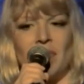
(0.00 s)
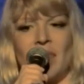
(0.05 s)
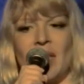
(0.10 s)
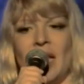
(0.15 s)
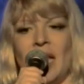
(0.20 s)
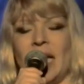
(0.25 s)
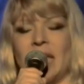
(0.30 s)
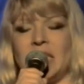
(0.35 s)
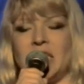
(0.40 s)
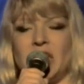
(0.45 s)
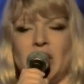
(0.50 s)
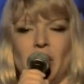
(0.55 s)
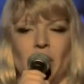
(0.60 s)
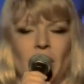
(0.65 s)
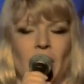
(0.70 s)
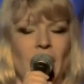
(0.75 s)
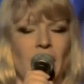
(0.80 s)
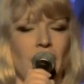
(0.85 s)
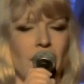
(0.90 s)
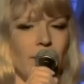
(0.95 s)
And
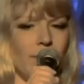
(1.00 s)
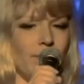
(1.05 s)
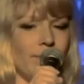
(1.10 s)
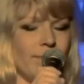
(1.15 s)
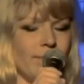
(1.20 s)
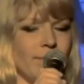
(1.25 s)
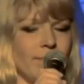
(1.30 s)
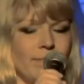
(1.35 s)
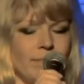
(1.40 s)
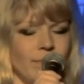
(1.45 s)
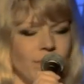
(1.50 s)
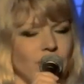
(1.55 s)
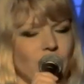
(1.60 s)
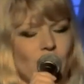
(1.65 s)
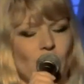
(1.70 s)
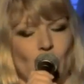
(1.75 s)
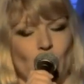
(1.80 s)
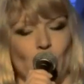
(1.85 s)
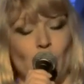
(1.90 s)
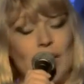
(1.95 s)
so I
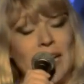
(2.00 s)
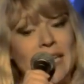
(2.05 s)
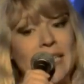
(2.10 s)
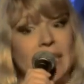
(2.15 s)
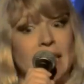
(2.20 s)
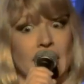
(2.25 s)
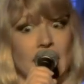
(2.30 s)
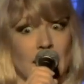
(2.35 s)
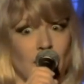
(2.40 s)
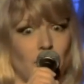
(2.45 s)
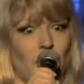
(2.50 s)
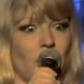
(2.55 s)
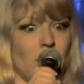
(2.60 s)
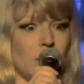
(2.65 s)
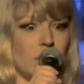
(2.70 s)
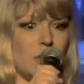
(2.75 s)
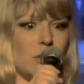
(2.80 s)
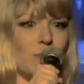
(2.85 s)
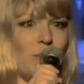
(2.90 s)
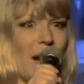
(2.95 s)
greedily
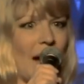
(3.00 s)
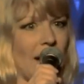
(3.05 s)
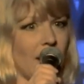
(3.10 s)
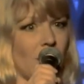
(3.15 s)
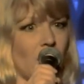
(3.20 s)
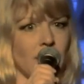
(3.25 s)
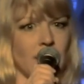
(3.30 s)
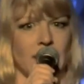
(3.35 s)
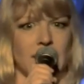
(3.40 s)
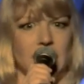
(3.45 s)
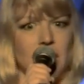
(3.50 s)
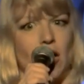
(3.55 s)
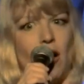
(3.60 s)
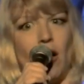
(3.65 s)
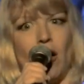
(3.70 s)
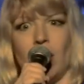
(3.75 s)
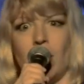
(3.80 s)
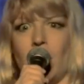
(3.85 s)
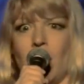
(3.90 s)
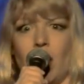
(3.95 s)
pushed back on his
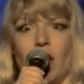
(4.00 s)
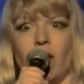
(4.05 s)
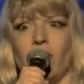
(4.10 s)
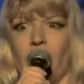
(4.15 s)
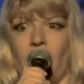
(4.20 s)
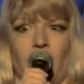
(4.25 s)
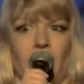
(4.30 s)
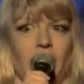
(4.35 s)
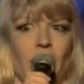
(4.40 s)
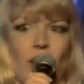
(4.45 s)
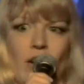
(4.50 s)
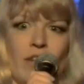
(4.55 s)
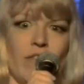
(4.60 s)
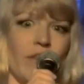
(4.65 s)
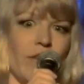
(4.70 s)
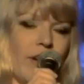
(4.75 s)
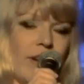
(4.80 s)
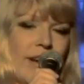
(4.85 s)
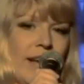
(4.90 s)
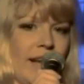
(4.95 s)
cock over and
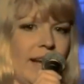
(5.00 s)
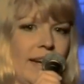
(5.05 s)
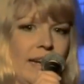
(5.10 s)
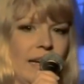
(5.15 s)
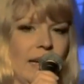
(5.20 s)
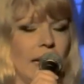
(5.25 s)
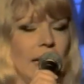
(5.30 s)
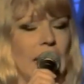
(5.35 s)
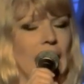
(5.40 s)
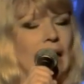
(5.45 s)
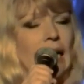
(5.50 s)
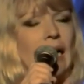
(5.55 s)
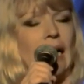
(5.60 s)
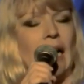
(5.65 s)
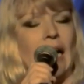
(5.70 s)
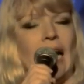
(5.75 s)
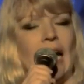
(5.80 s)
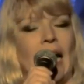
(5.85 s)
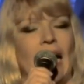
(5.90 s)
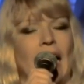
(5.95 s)
over again, like,
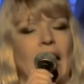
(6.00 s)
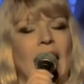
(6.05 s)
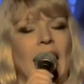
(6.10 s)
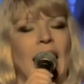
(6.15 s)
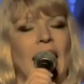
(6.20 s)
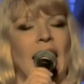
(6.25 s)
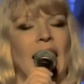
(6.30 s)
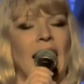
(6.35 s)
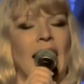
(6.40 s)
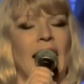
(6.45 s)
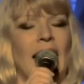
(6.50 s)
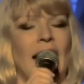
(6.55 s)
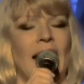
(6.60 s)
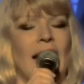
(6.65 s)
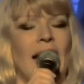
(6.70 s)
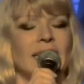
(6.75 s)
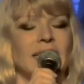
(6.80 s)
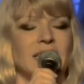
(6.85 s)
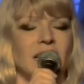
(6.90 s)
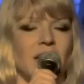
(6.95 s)

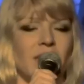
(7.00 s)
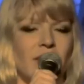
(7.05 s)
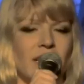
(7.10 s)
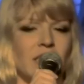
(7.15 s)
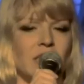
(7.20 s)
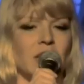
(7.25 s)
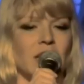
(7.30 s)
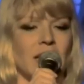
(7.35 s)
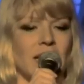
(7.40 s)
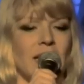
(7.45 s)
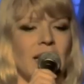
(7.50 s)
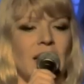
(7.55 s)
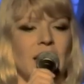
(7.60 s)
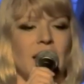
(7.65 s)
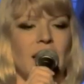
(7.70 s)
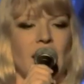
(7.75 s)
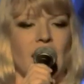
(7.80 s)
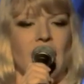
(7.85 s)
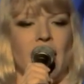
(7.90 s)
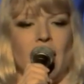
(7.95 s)
until eventually he
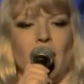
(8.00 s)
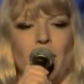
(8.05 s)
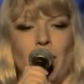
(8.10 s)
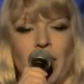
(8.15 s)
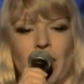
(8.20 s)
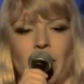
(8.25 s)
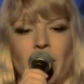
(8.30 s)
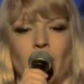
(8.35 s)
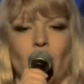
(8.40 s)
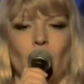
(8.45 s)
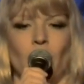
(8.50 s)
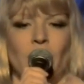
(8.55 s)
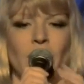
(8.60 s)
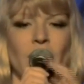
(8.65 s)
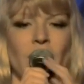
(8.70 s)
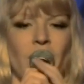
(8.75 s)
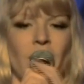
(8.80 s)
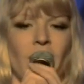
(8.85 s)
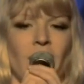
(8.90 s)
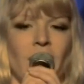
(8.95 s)
came
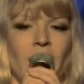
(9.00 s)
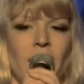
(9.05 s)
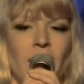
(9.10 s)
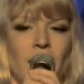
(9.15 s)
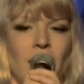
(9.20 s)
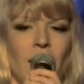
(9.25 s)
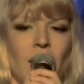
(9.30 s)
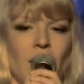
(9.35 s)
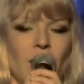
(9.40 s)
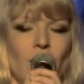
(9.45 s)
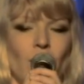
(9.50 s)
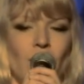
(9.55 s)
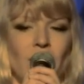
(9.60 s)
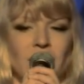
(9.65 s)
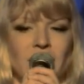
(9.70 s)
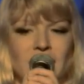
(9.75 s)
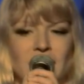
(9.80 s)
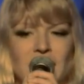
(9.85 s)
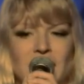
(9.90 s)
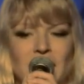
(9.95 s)
with a
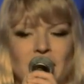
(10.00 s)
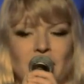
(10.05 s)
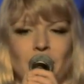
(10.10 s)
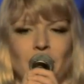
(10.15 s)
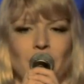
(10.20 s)
grunt.